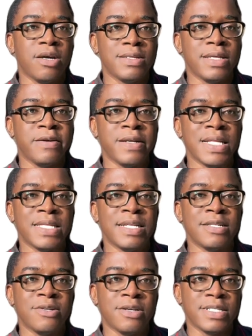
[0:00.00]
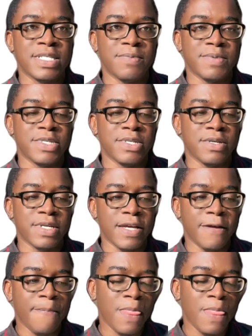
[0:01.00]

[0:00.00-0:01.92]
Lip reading: other related concepts. Okay.